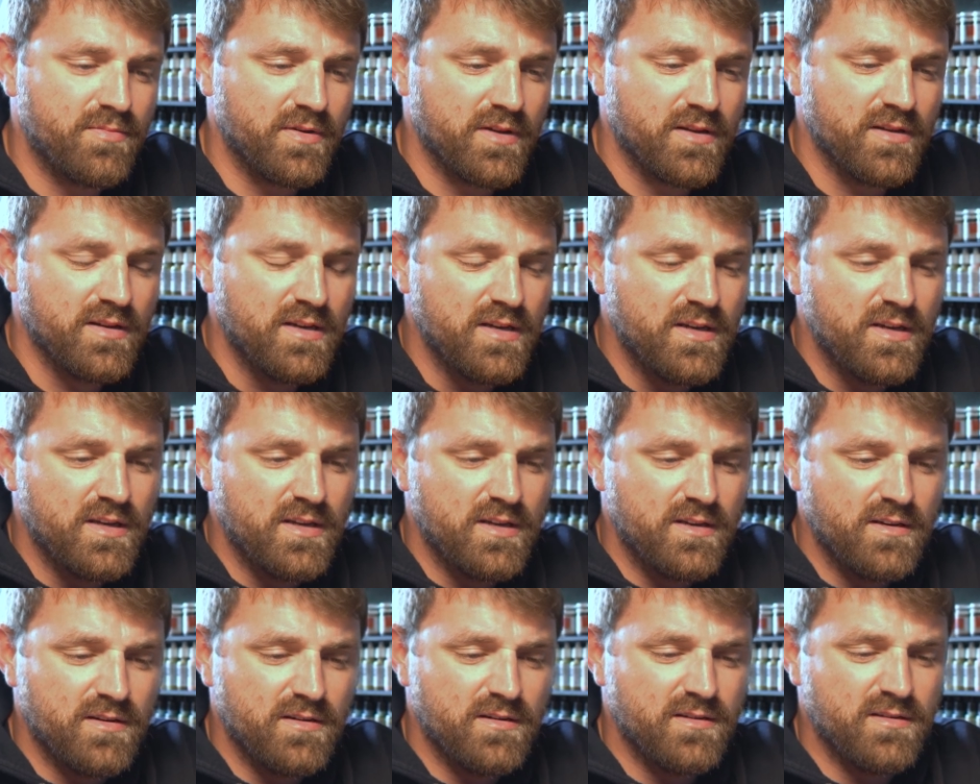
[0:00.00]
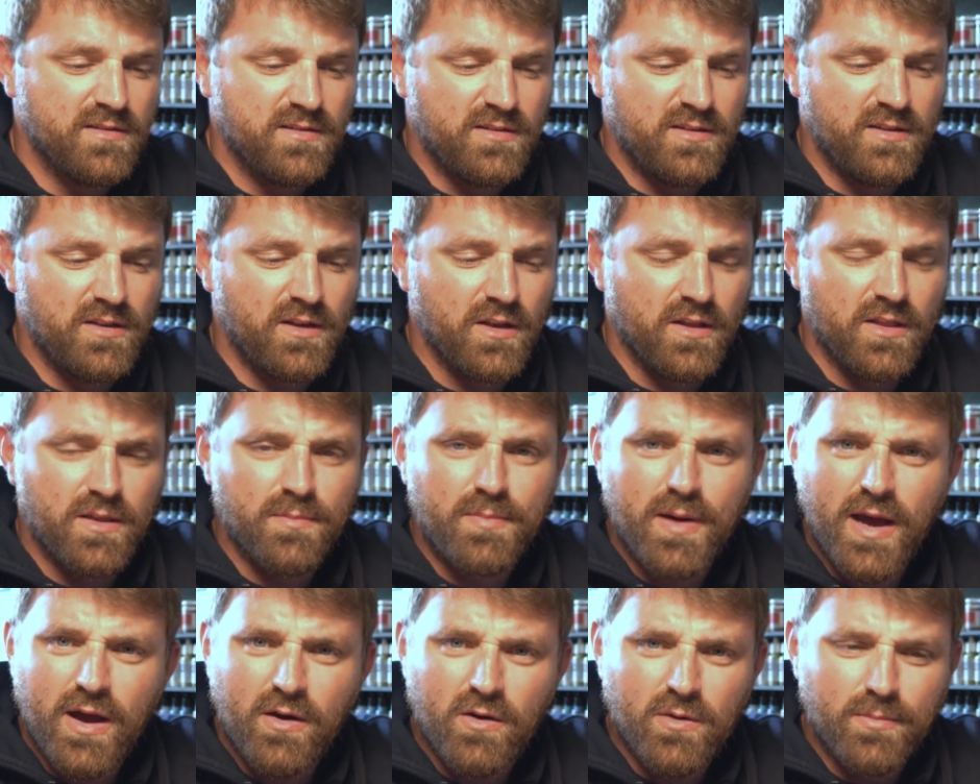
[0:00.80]
But the
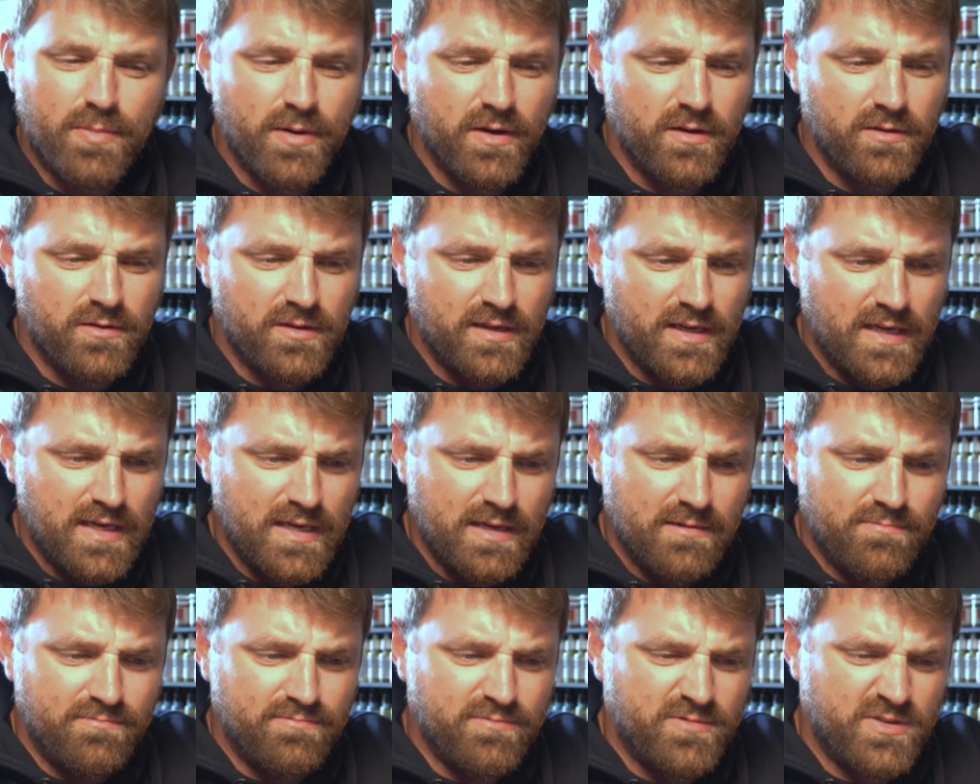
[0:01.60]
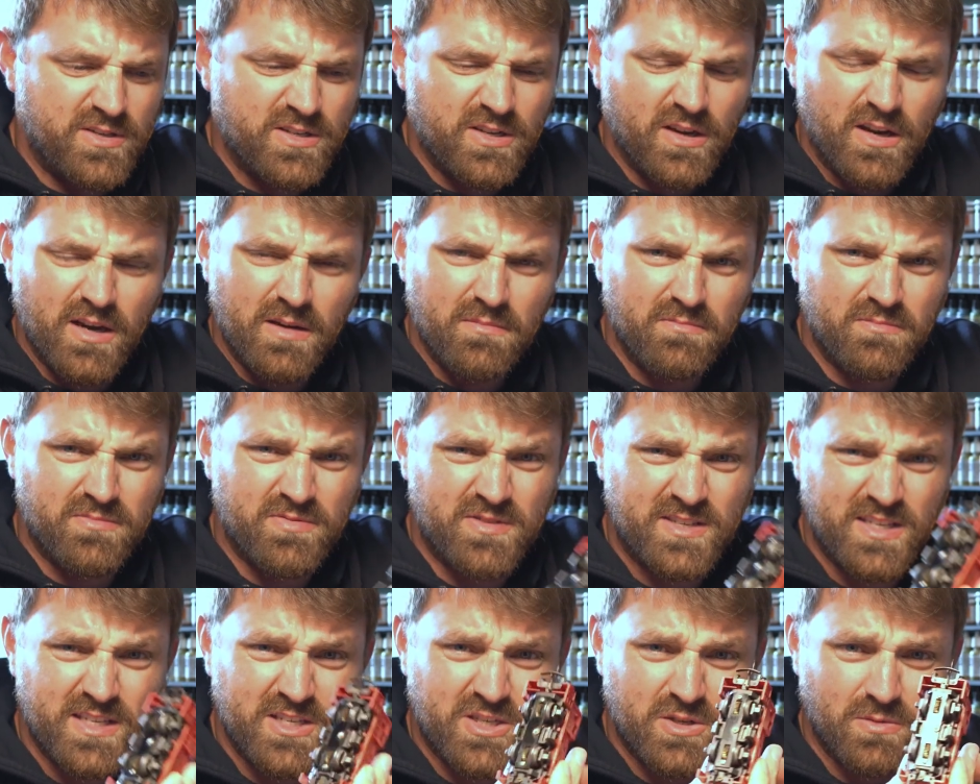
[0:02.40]
power bogie type
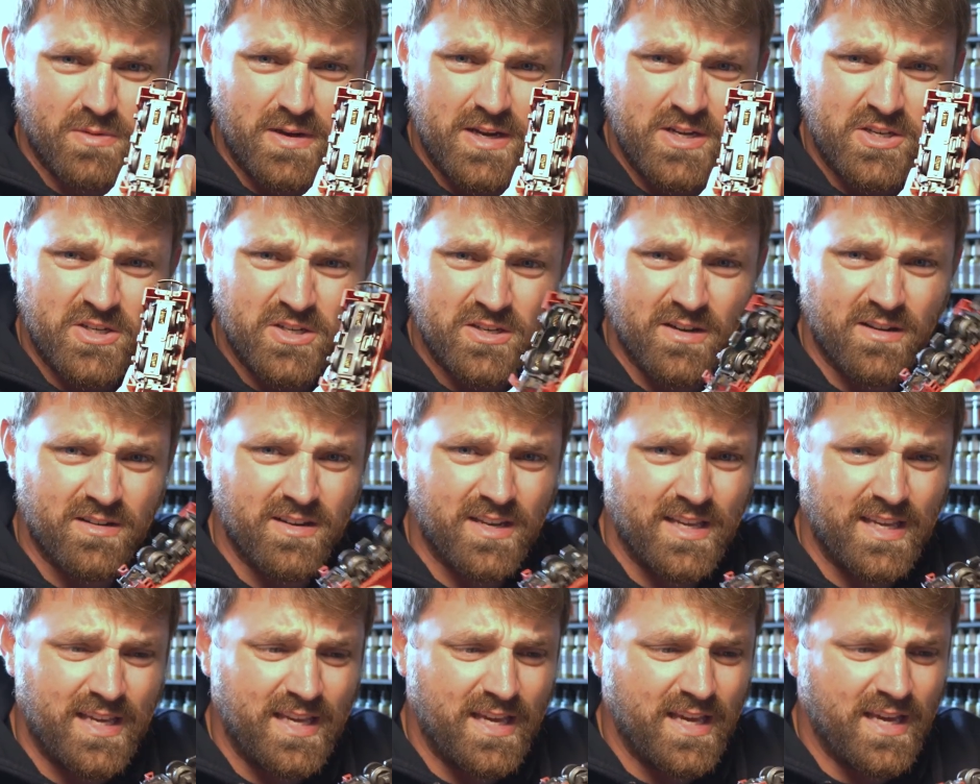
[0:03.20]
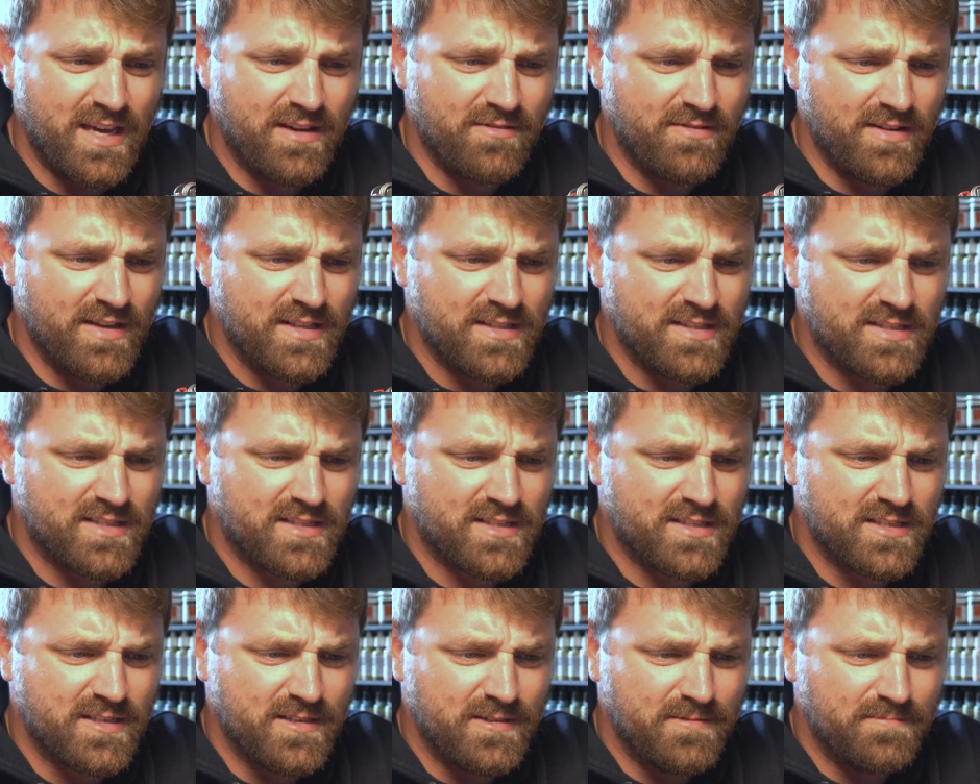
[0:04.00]
situation under here,
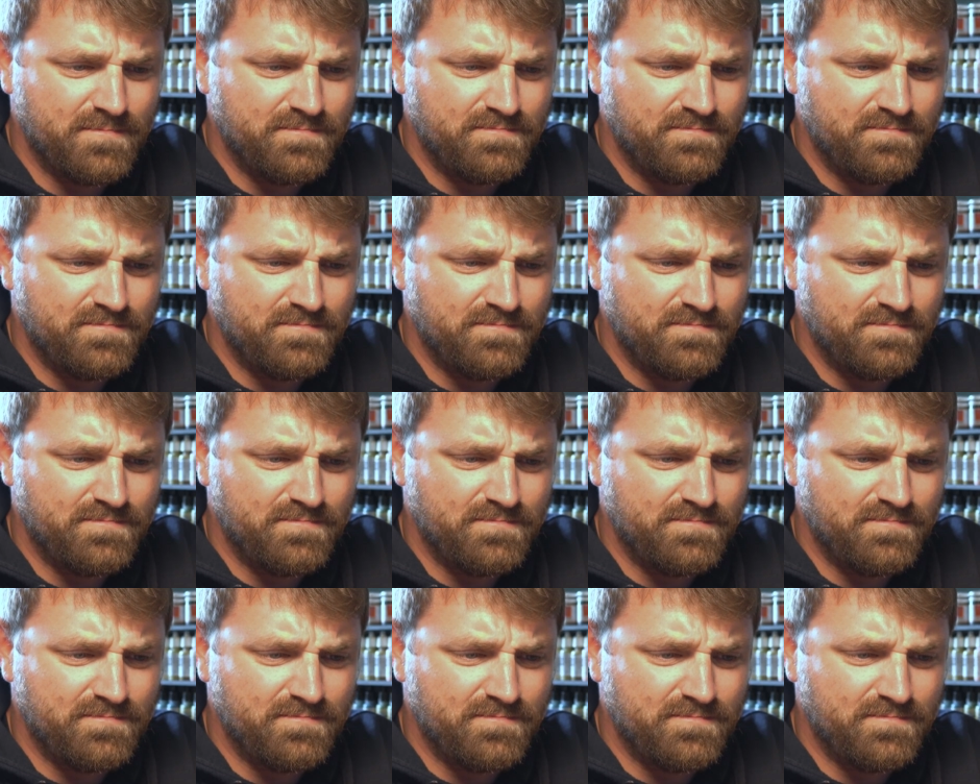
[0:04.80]
it's